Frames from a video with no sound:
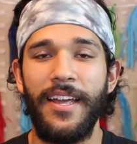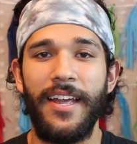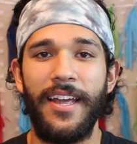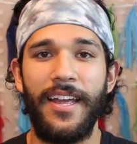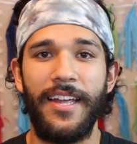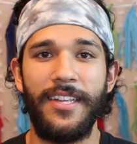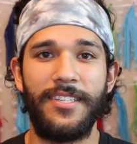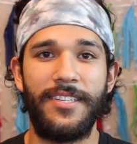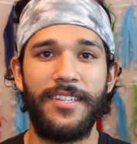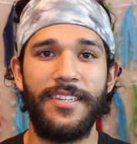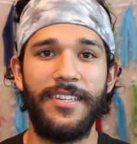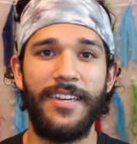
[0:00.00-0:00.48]

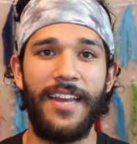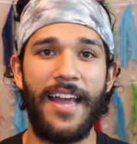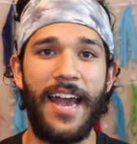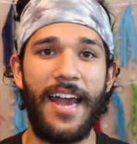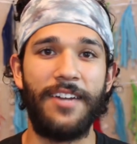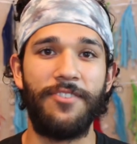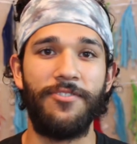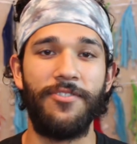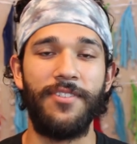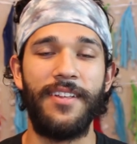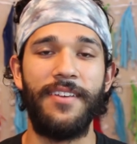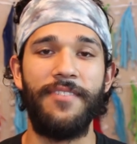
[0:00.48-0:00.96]
It's
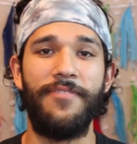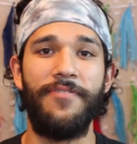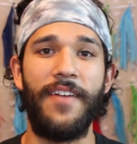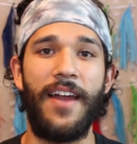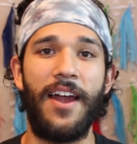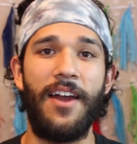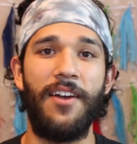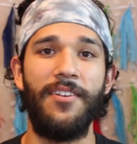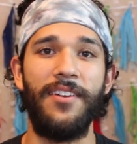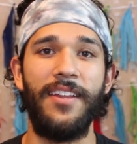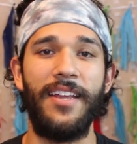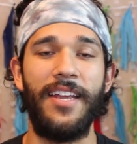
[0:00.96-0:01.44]
naturally
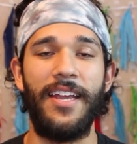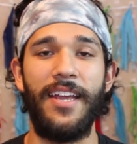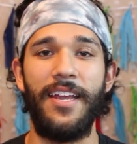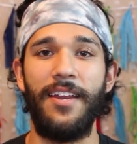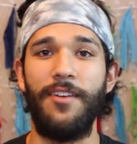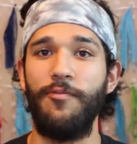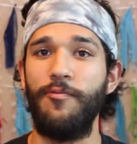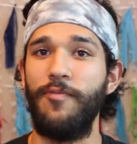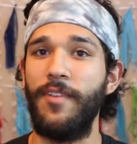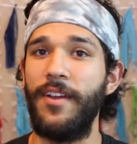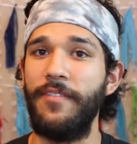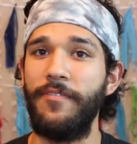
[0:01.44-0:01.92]
found
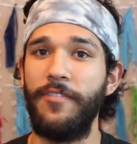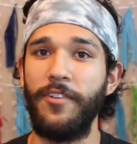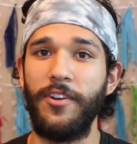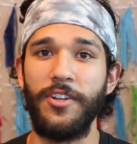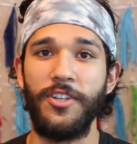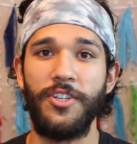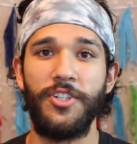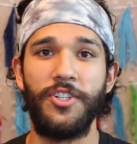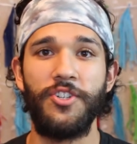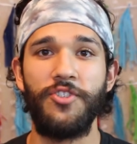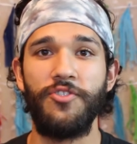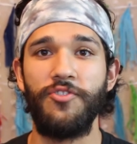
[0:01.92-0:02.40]
in
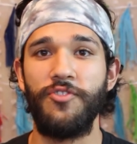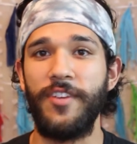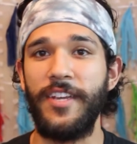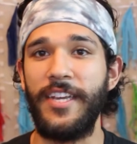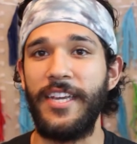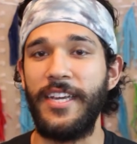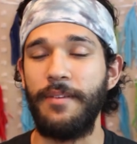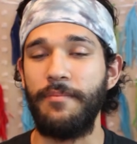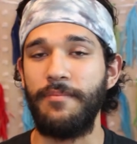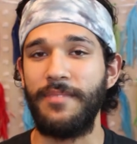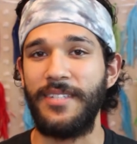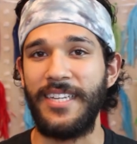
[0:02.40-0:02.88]
rivers,
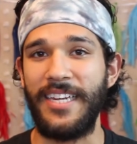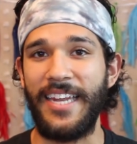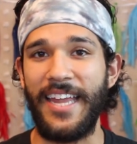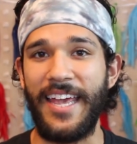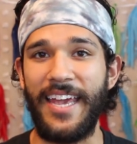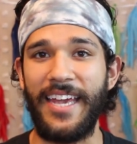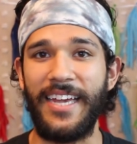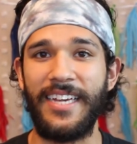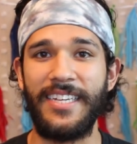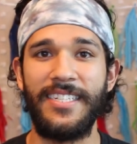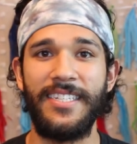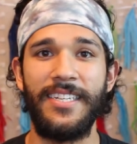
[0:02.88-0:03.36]
streams,
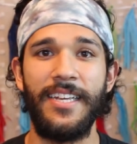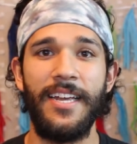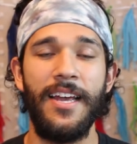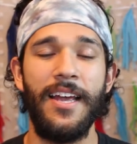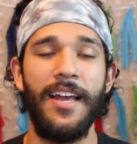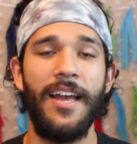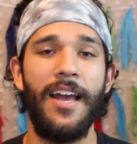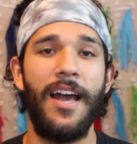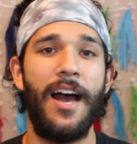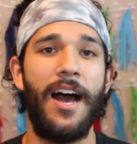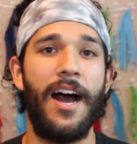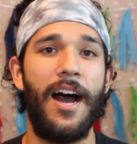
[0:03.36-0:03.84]
lakes,
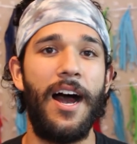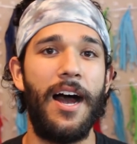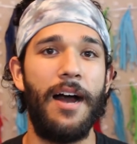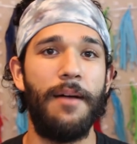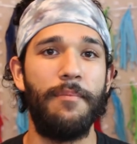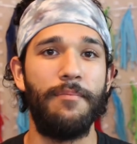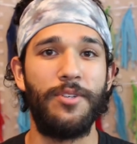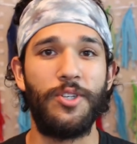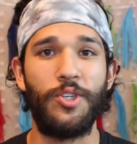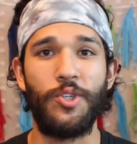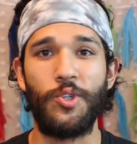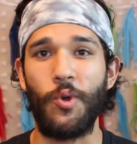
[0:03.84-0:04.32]

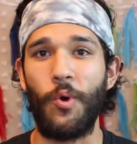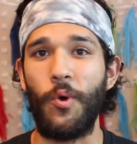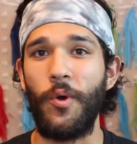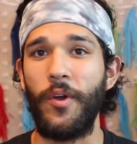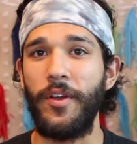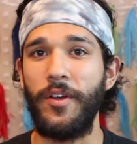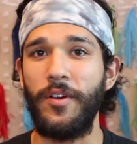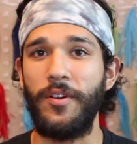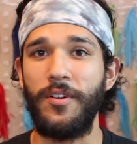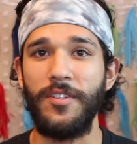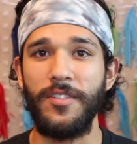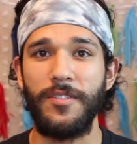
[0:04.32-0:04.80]
um,
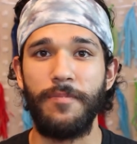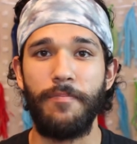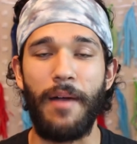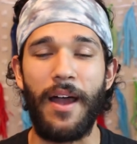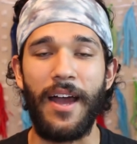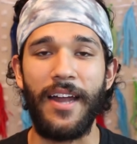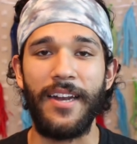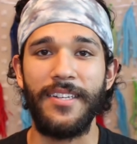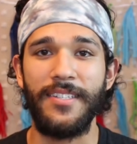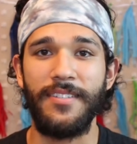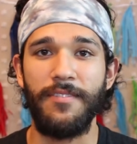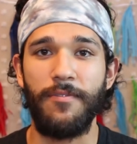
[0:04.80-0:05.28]
soils,
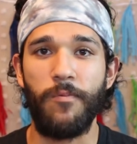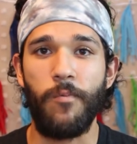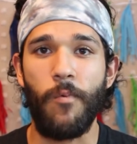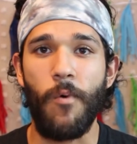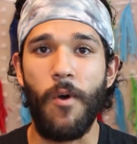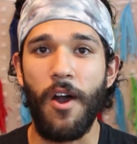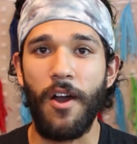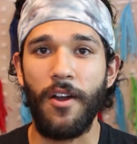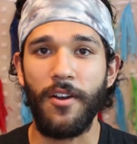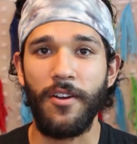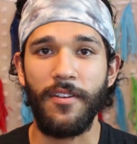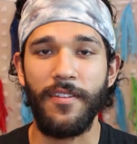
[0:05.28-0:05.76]
bodies of
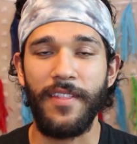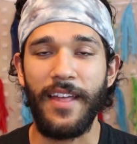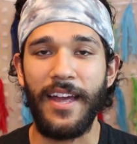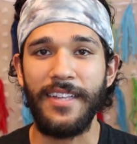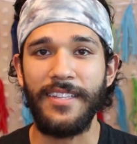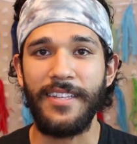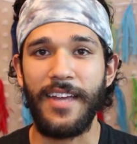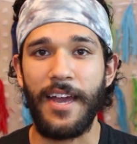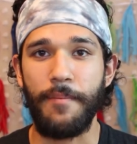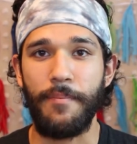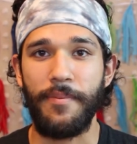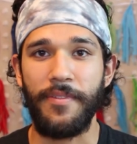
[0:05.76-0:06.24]
water,
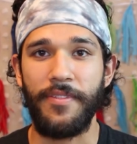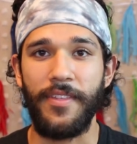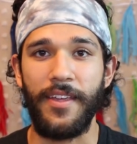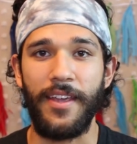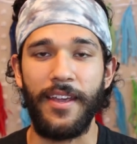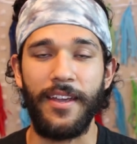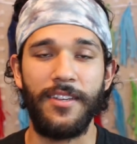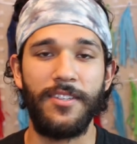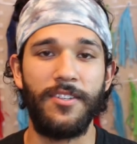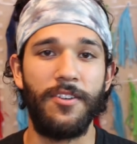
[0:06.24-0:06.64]
that type of thing.